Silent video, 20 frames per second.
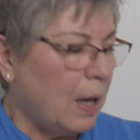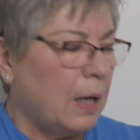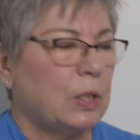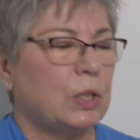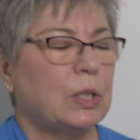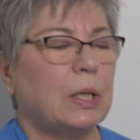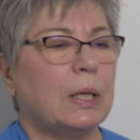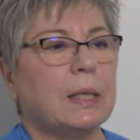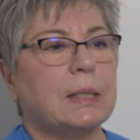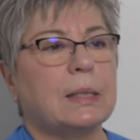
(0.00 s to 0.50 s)

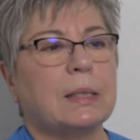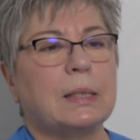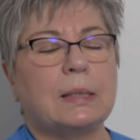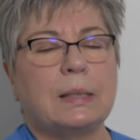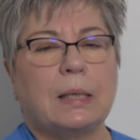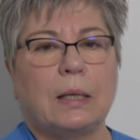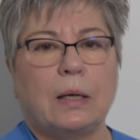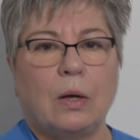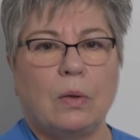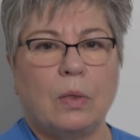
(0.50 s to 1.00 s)
She likes to
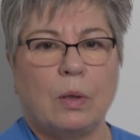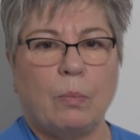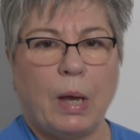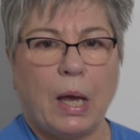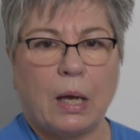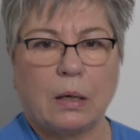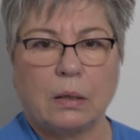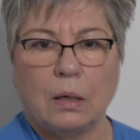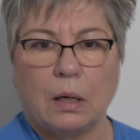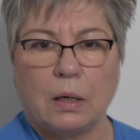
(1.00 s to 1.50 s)
sit out in the
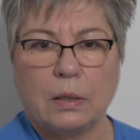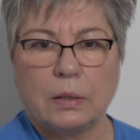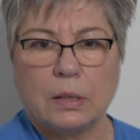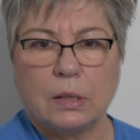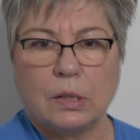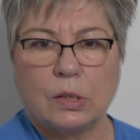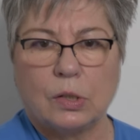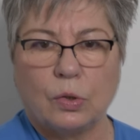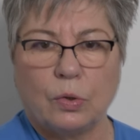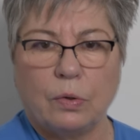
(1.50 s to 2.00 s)
backyard and
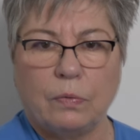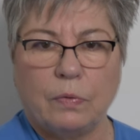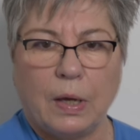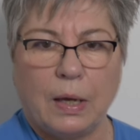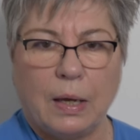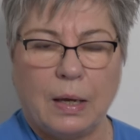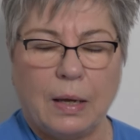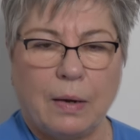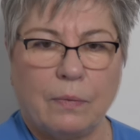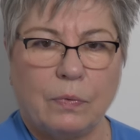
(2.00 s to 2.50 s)

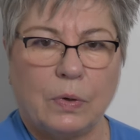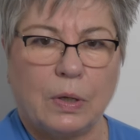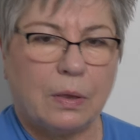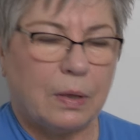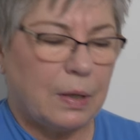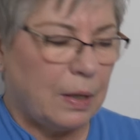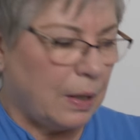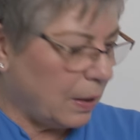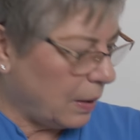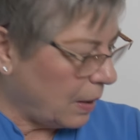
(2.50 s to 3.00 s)
survey
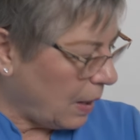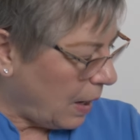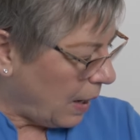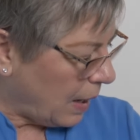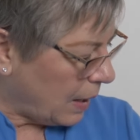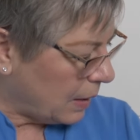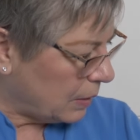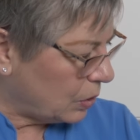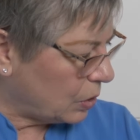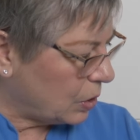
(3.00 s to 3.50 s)
everything
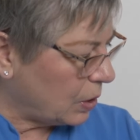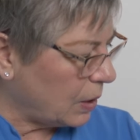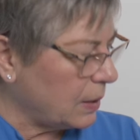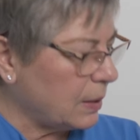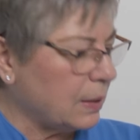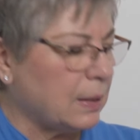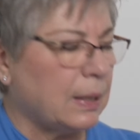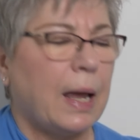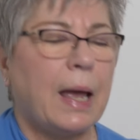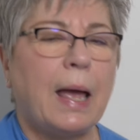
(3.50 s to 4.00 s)
and
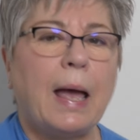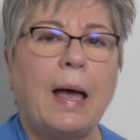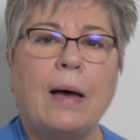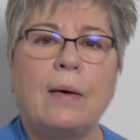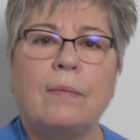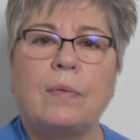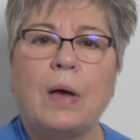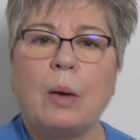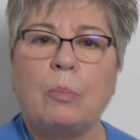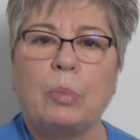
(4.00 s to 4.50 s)
just
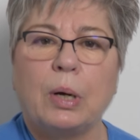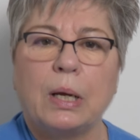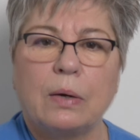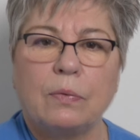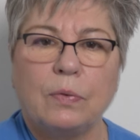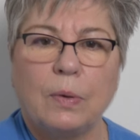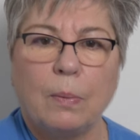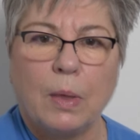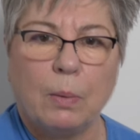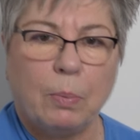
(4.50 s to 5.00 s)
have a
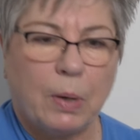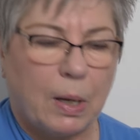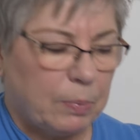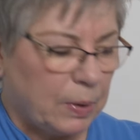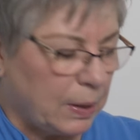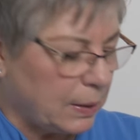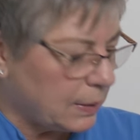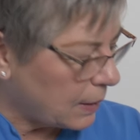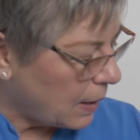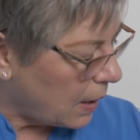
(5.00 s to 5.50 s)
break from the
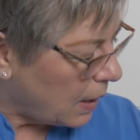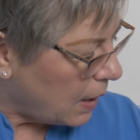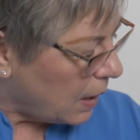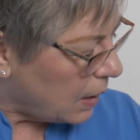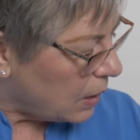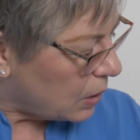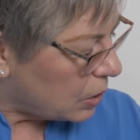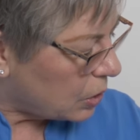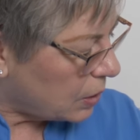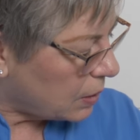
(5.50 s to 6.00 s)
puppies.
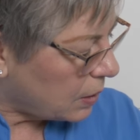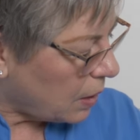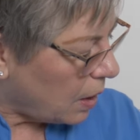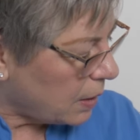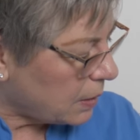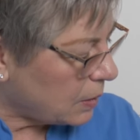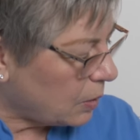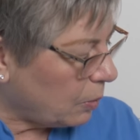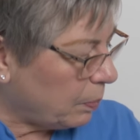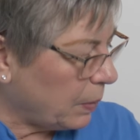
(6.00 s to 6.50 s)
She's
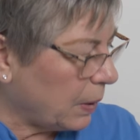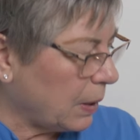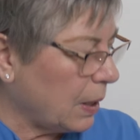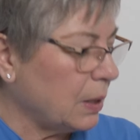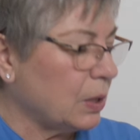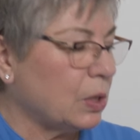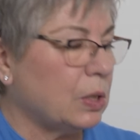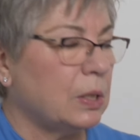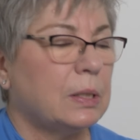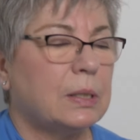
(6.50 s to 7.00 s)
also,
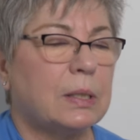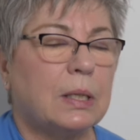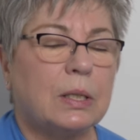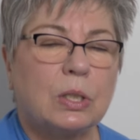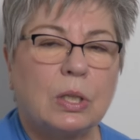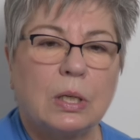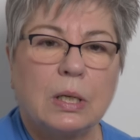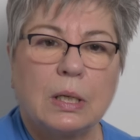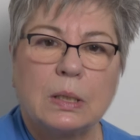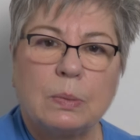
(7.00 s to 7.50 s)
because she's
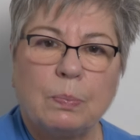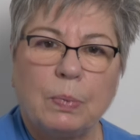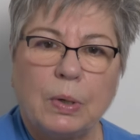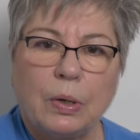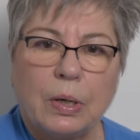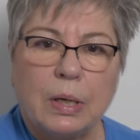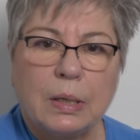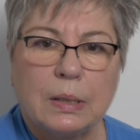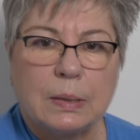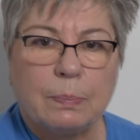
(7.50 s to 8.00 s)
such an
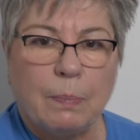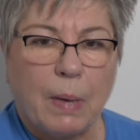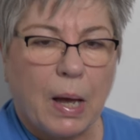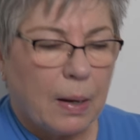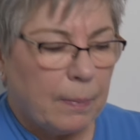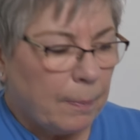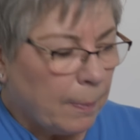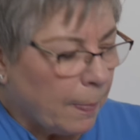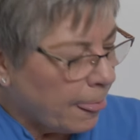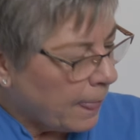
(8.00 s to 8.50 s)
experienced
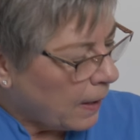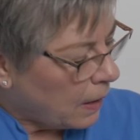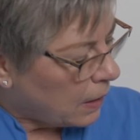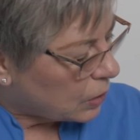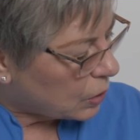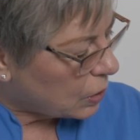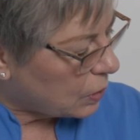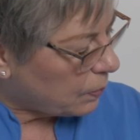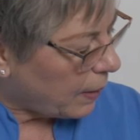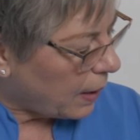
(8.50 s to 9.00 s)
mom,
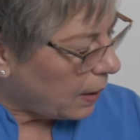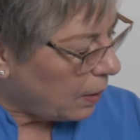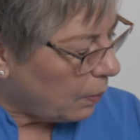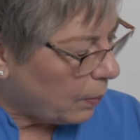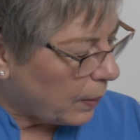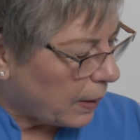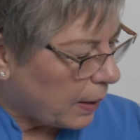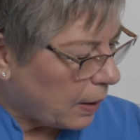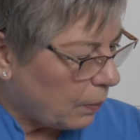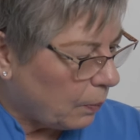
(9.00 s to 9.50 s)
she's well
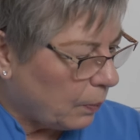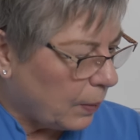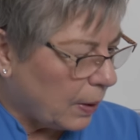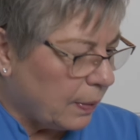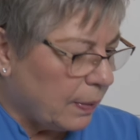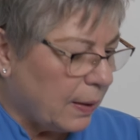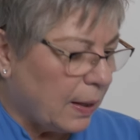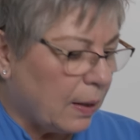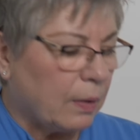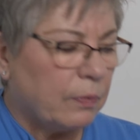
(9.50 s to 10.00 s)
aware
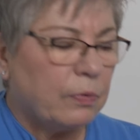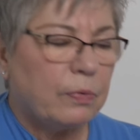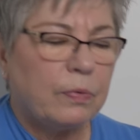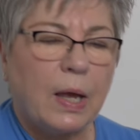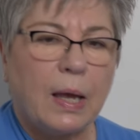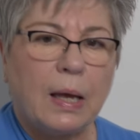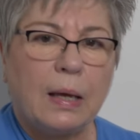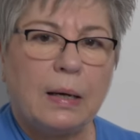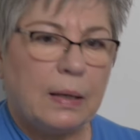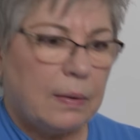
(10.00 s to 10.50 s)
when they're
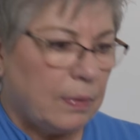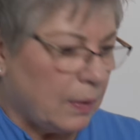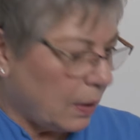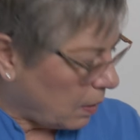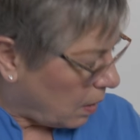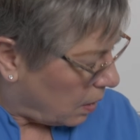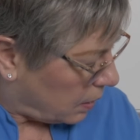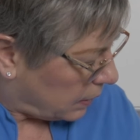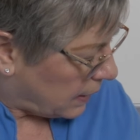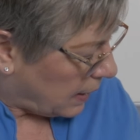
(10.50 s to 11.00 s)
fed and
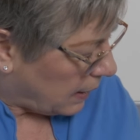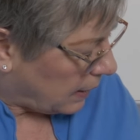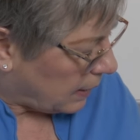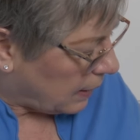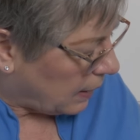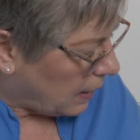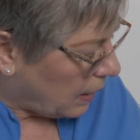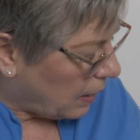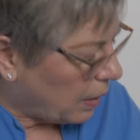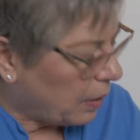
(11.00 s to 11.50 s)
they're all
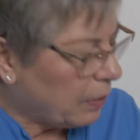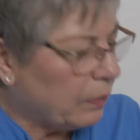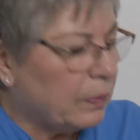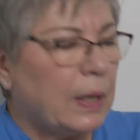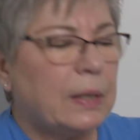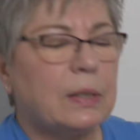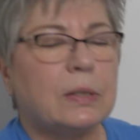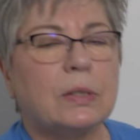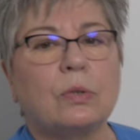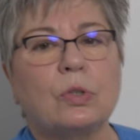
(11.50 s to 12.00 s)
taken care of,
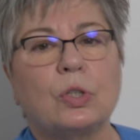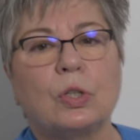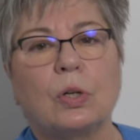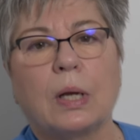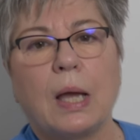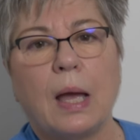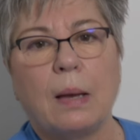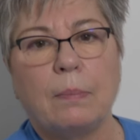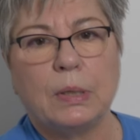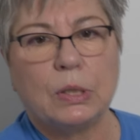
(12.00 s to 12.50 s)
and so she'll
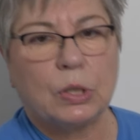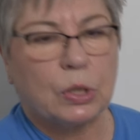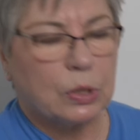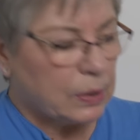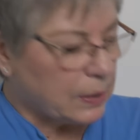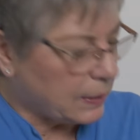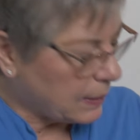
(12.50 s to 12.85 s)
come and she'll